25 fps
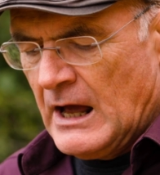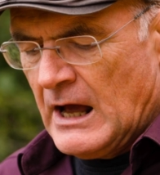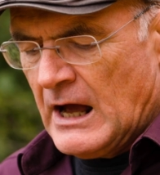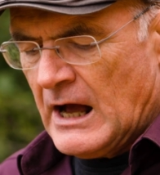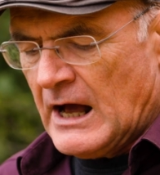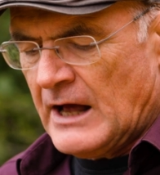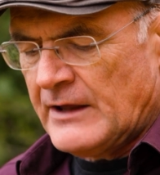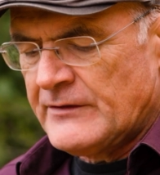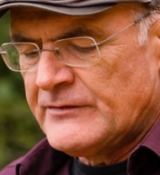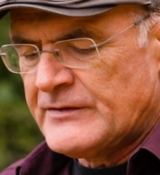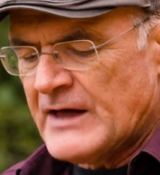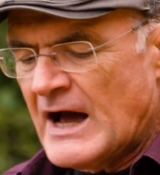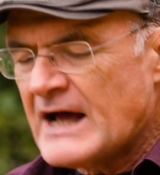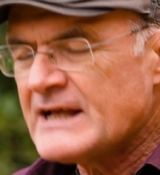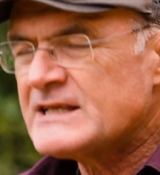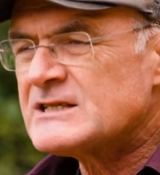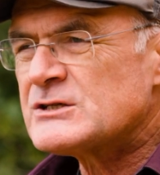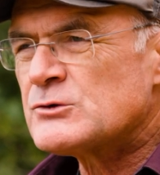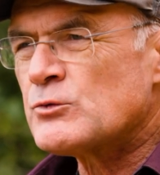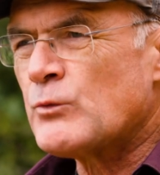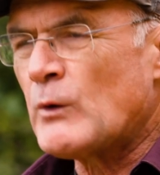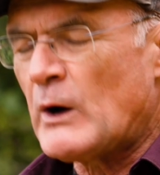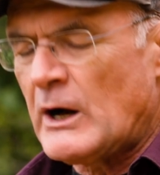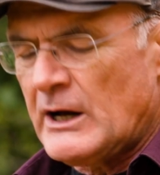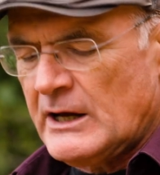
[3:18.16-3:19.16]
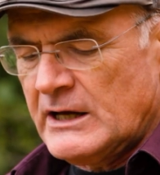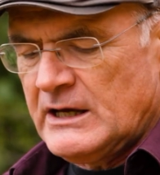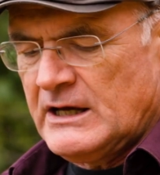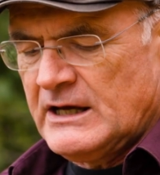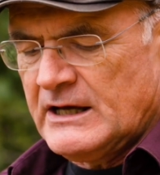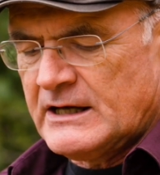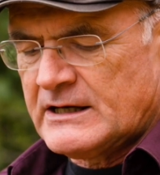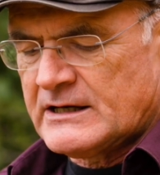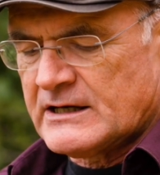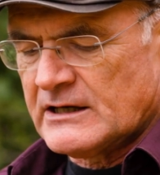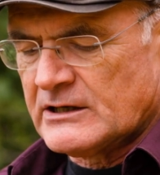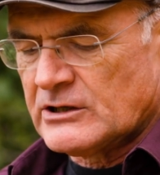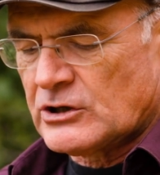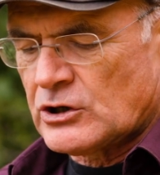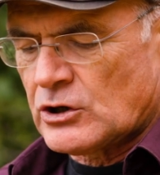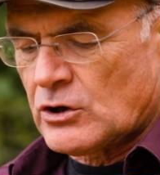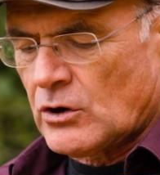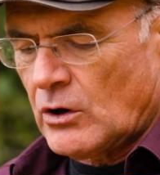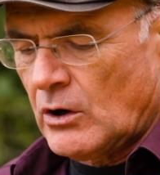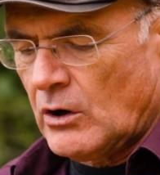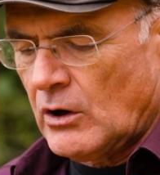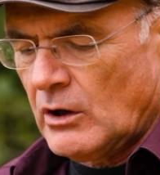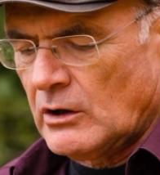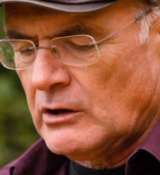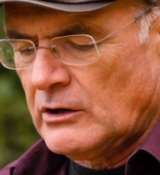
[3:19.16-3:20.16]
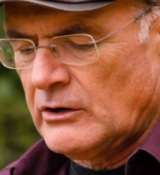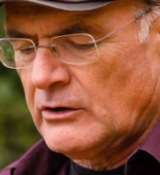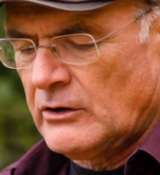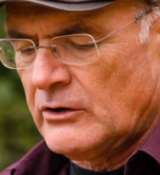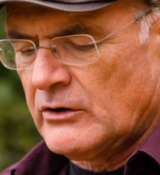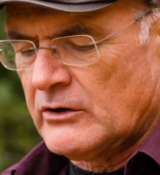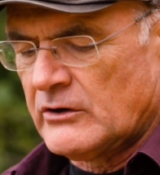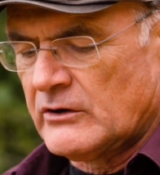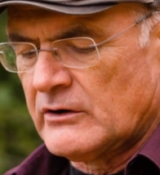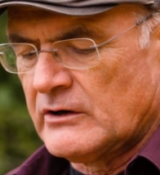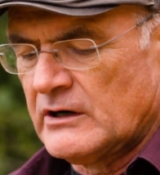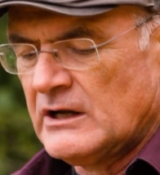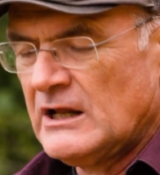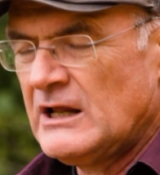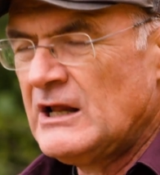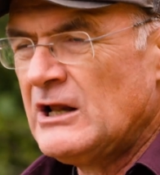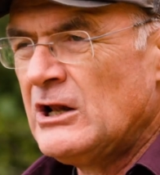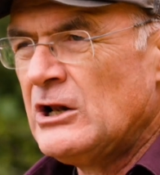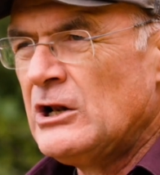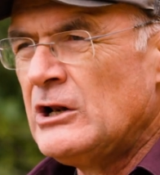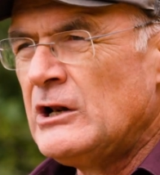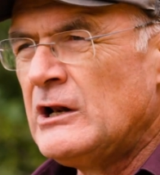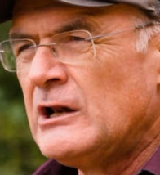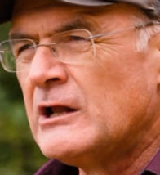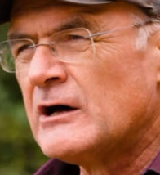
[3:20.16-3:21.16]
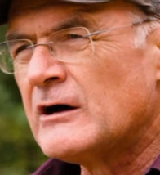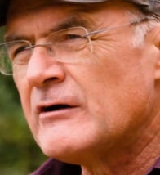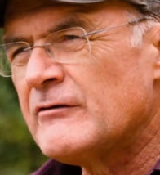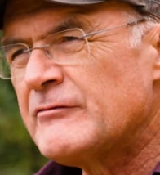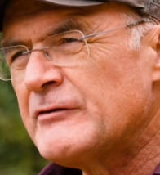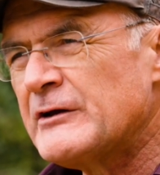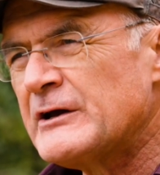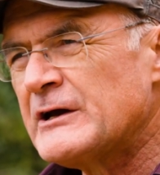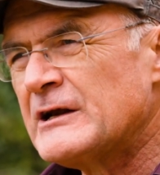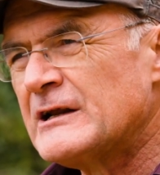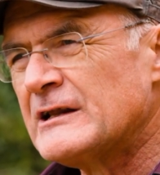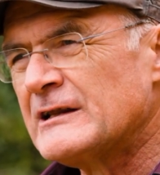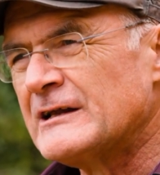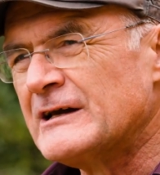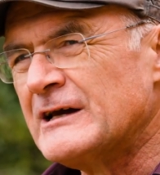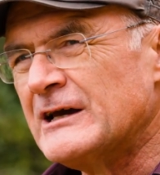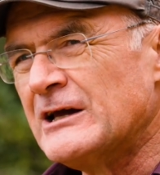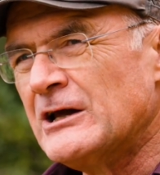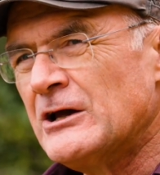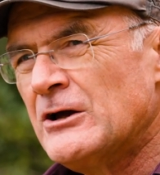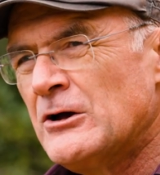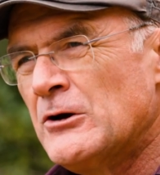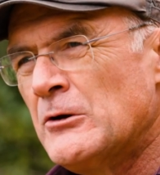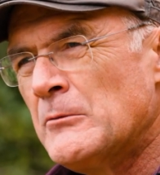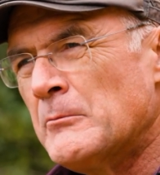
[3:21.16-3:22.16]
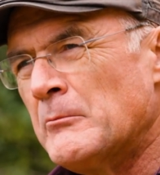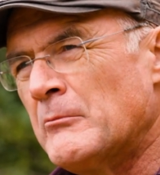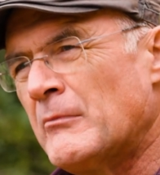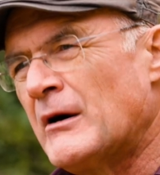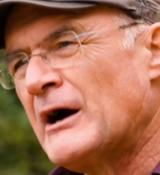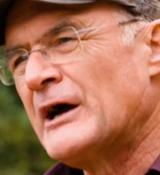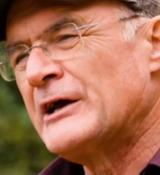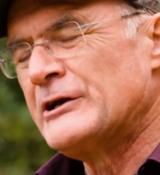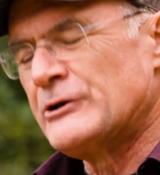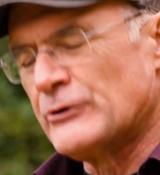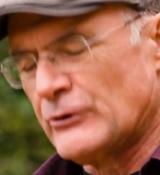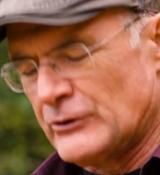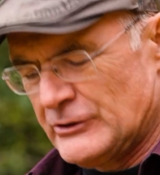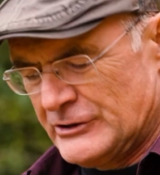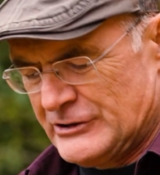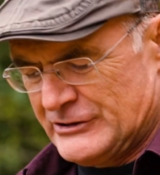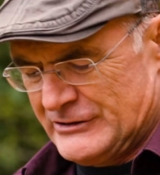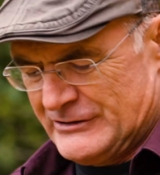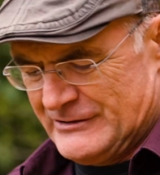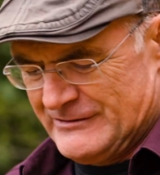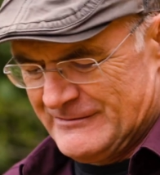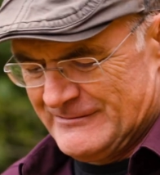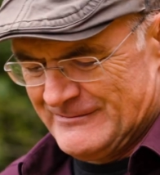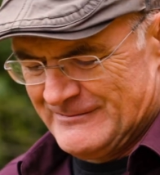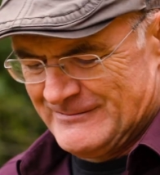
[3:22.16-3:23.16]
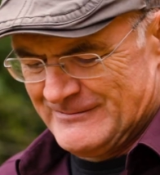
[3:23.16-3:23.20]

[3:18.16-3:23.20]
and that's why he can call her lovingly "my daughter."